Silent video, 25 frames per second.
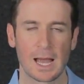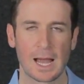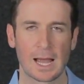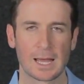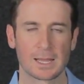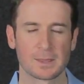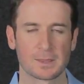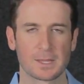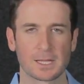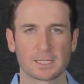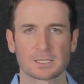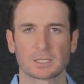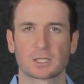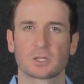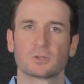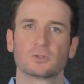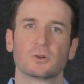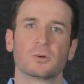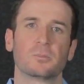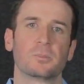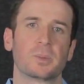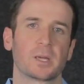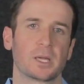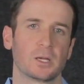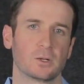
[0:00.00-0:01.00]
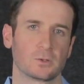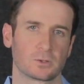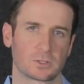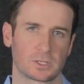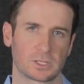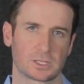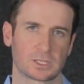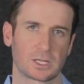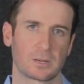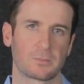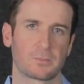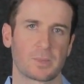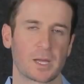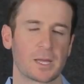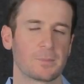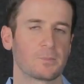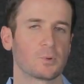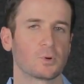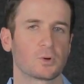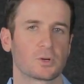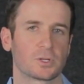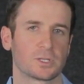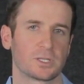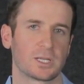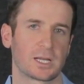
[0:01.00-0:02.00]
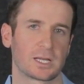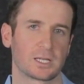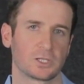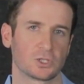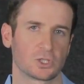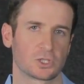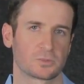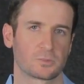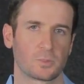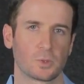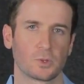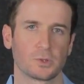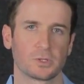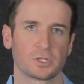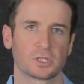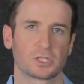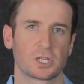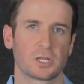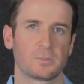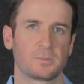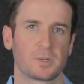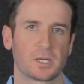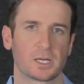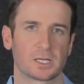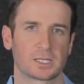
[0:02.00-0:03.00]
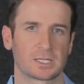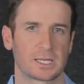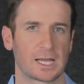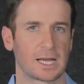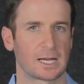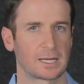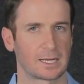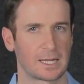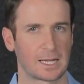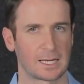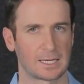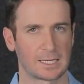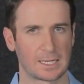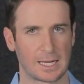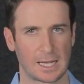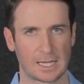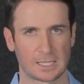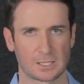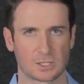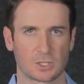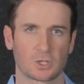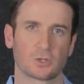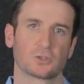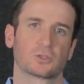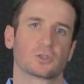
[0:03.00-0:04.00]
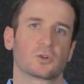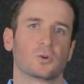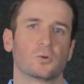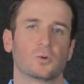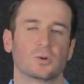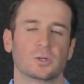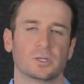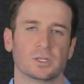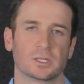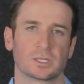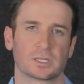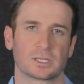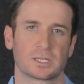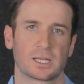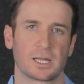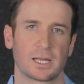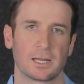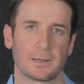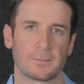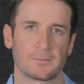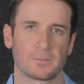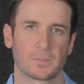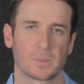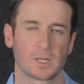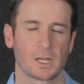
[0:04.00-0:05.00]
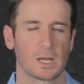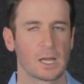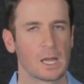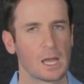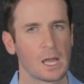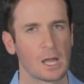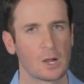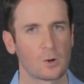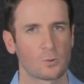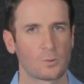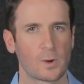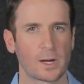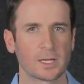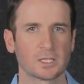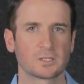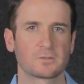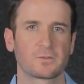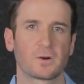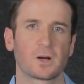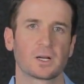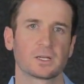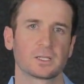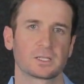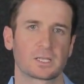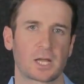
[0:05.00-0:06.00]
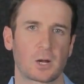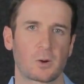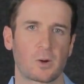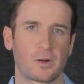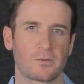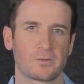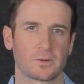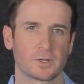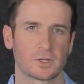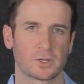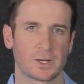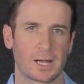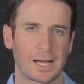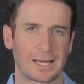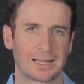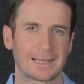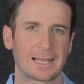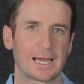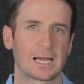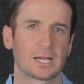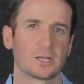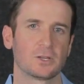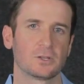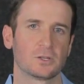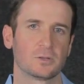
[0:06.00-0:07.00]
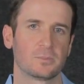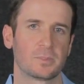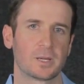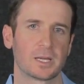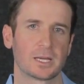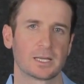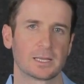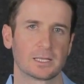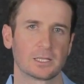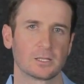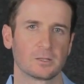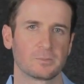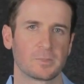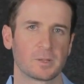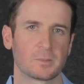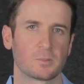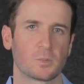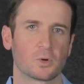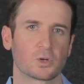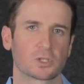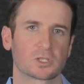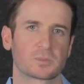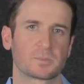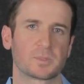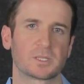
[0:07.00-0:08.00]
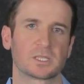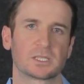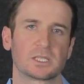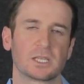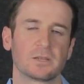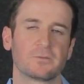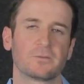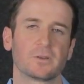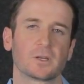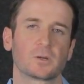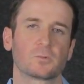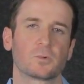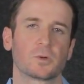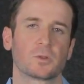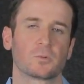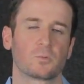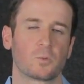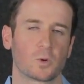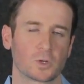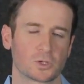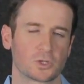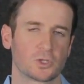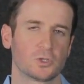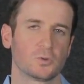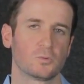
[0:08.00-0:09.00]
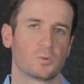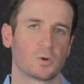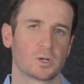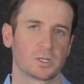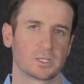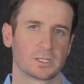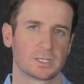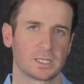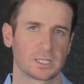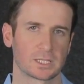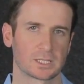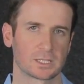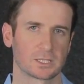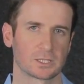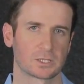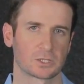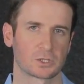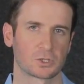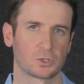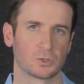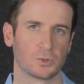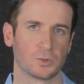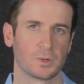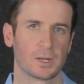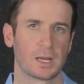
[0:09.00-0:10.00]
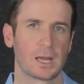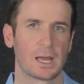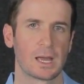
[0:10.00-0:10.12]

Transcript: and that's going to appeal to some people because they can just pull the GPS out and it has those coordinates there. Rangefinders, however, allow you to be a little bit more specific with what you want a distance to.